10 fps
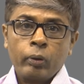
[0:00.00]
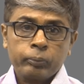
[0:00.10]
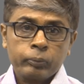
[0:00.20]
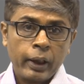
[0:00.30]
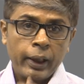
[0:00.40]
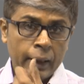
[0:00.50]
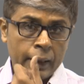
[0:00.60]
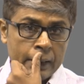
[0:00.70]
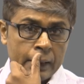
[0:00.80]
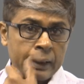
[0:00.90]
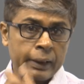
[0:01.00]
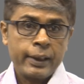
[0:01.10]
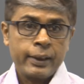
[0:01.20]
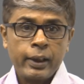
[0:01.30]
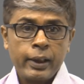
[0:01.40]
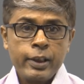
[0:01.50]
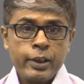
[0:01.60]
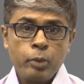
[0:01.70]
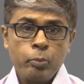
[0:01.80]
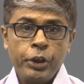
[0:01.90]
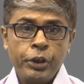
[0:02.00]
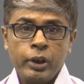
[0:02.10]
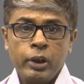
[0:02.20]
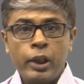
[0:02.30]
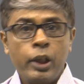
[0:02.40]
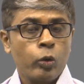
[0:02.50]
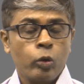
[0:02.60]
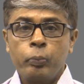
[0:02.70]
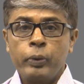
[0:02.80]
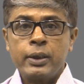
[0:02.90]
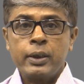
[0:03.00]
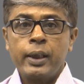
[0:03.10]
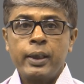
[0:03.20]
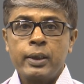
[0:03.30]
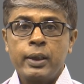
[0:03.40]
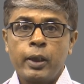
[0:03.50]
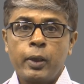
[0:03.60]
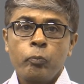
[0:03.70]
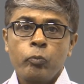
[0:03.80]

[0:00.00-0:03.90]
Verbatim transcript: like research, case study, simulation and role plays etc.